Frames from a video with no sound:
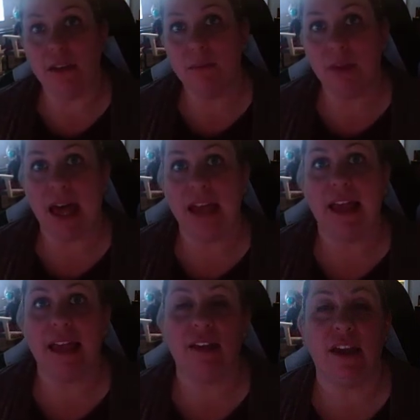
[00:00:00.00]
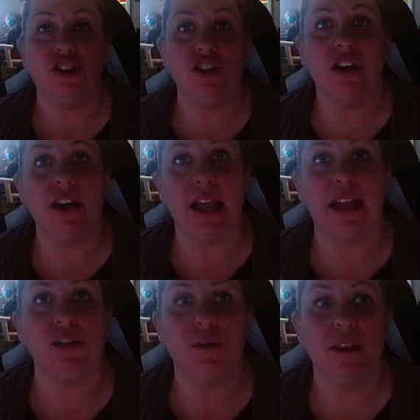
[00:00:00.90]
the blood like they should.
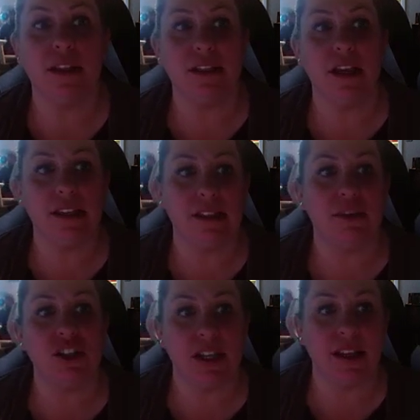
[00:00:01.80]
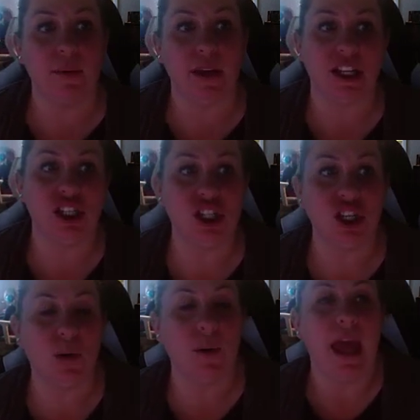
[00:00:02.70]
And so this is a machine that we can
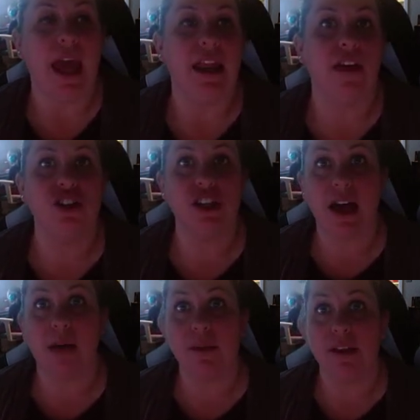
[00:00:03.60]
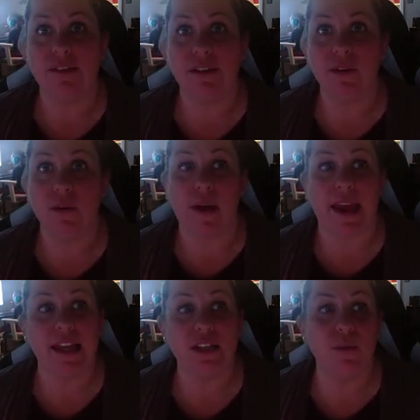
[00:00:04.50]
do. Now there's a couple of different
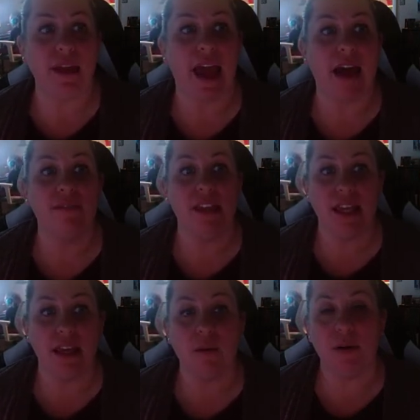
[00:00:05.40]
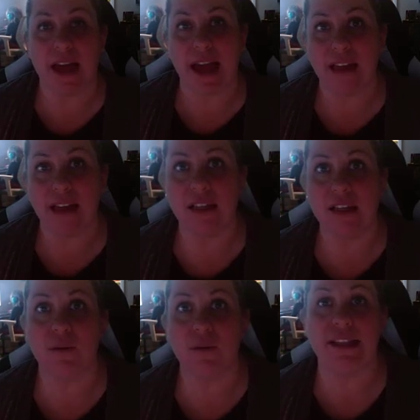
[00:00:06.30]
ways. We have the
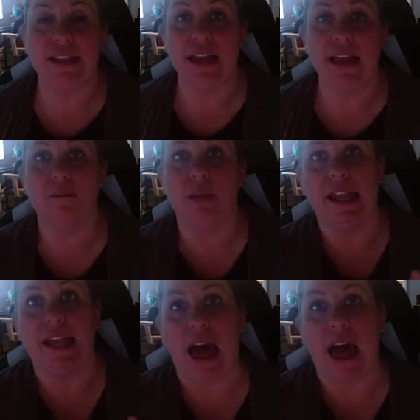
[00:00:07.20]
hemodialysis where they take the blood